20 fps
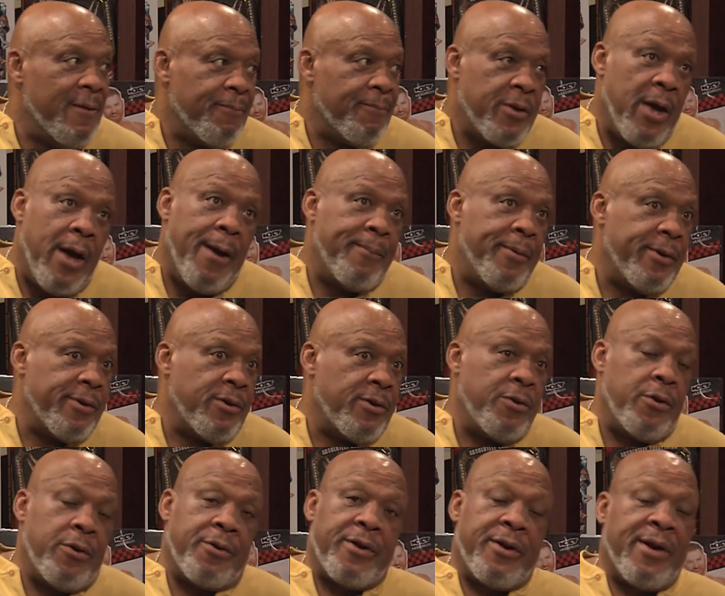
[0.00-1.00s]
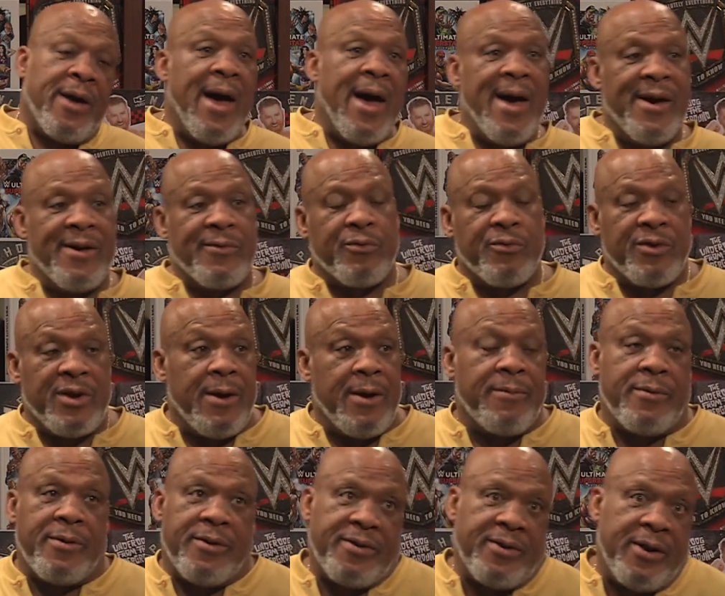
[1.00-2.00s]
Yeah, but you know, the guys was
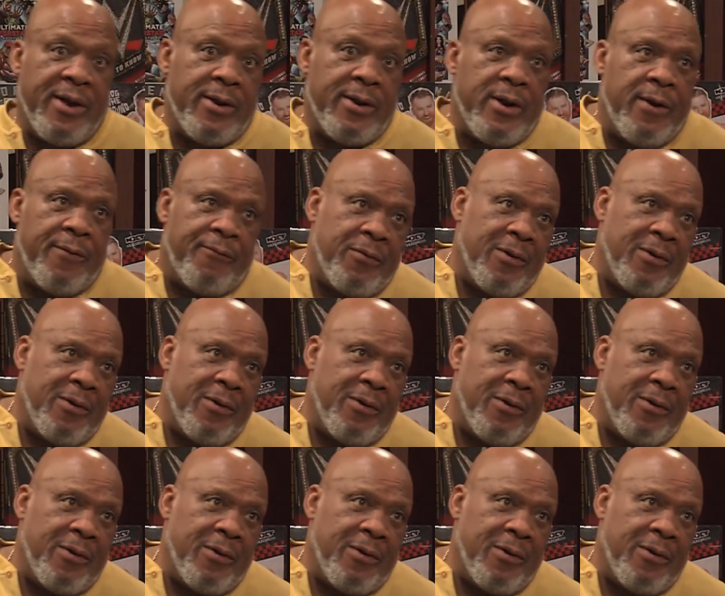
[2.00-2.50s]
able to stay there for